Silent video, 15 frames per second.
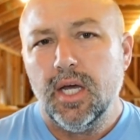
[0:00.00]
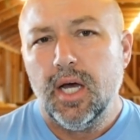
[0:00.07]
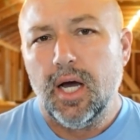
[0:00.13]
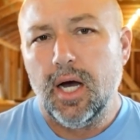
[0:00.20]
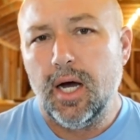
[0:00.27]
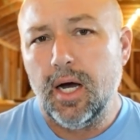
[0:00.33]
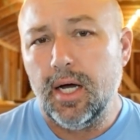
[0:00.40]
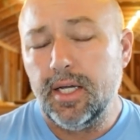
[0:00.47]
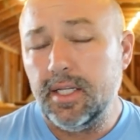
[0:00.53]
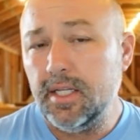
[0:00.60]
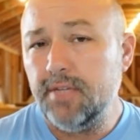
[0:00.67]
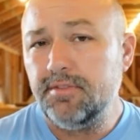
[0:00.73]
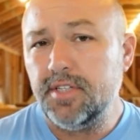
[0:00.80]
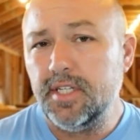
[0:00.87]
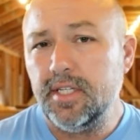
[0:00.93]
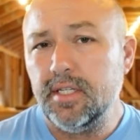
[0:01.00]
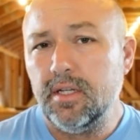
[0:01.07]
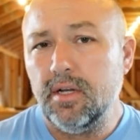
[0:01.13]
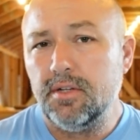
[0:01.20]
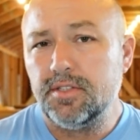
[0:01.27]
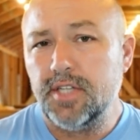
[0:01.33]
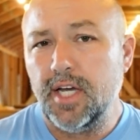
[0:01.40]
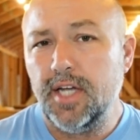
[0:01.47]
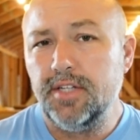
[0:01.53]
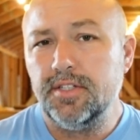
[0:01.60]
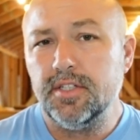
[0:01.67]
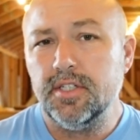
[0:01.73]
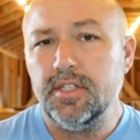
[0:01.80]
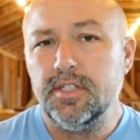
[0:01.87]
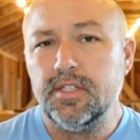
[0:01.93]
He lives in Los
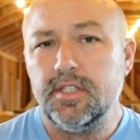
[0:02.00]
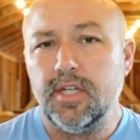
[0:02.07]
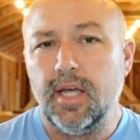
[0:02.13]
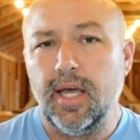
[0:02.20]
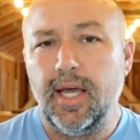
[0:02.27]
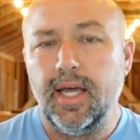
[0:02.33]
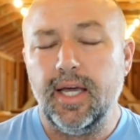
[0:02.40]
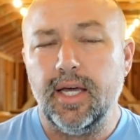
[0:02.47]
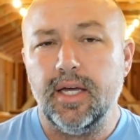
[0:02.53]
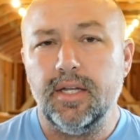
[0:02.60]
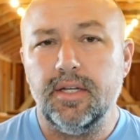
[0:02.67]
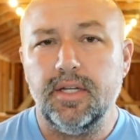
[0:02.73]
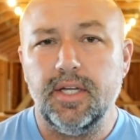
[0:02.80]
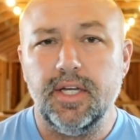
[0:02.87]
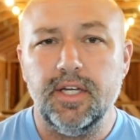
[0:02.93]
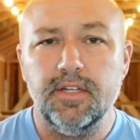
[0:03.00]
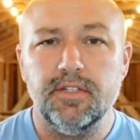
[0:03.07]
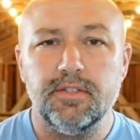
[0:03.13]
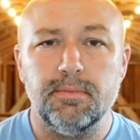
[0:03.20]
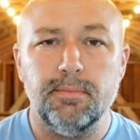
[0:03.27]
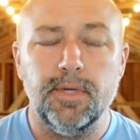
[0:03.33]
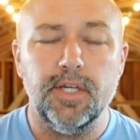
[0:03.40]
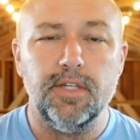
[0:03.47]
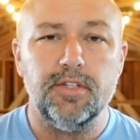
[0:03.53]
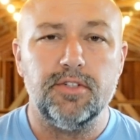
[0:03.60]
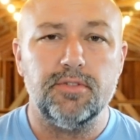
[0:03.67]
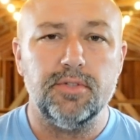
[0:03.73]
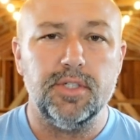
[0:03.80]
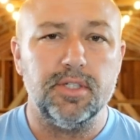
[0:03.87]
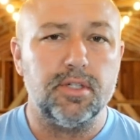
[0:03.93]
Angeles, and his
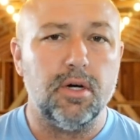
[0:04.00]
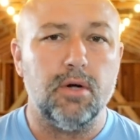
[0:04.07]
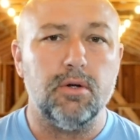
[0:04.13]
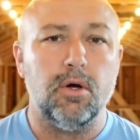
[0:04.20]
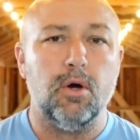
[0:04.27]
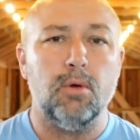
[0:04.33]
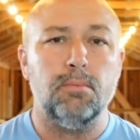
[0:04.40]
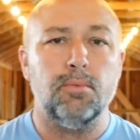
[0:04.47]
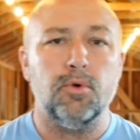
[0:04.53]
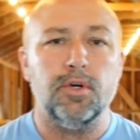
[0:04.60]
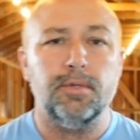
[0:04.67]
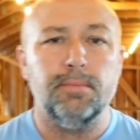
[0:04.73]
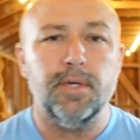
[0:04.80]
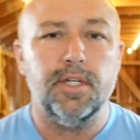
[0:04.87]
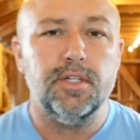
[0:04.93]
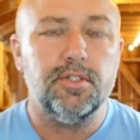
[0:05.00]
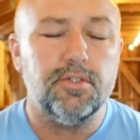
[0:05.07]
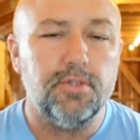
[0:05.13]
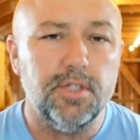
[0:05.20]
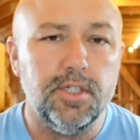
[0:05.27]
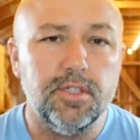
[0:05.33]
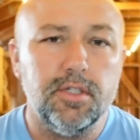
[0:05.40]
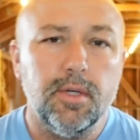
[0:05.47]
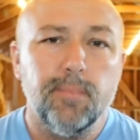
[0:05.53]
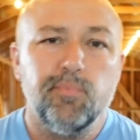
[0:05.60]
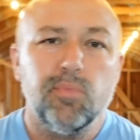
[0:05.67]
ministry is called Homeboy Ministries,